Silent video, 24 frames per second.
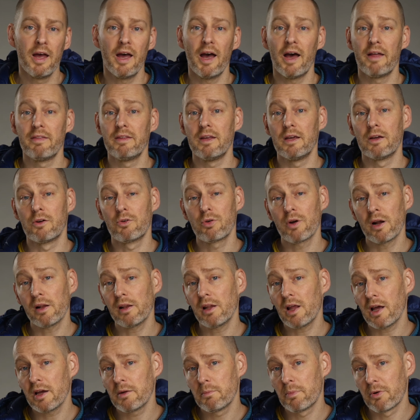and the
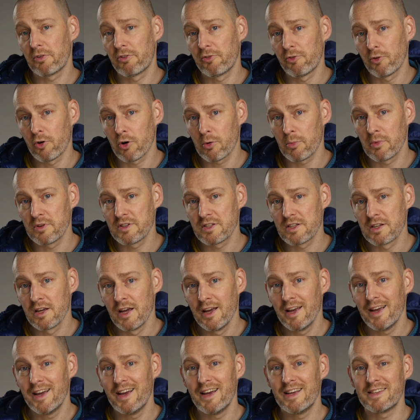Incredilite Performance
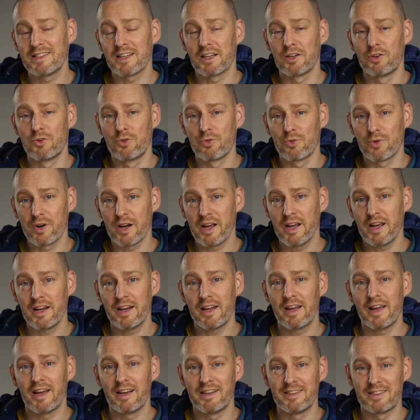is a
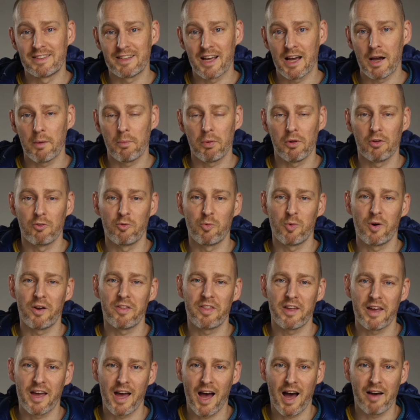great example of
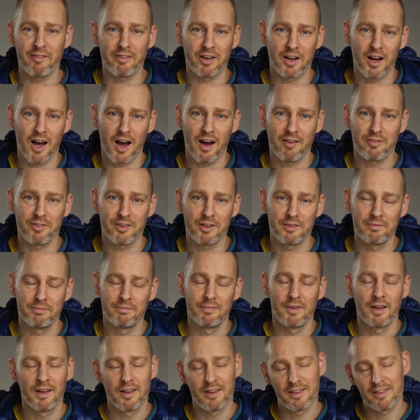what they have on offer.
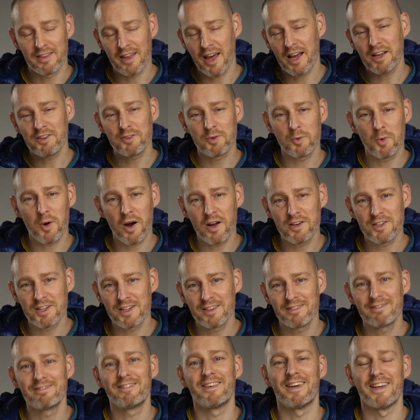Thanks for
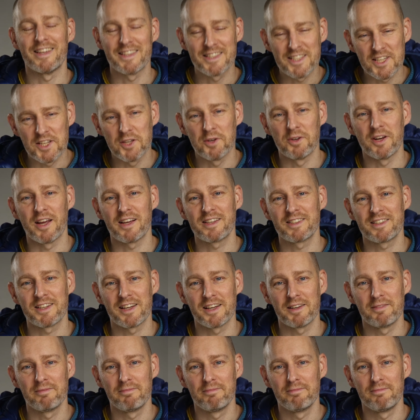watching, and see you next
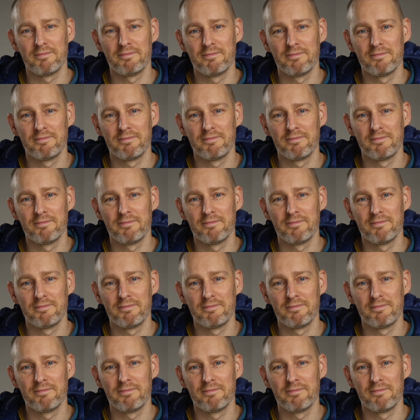time.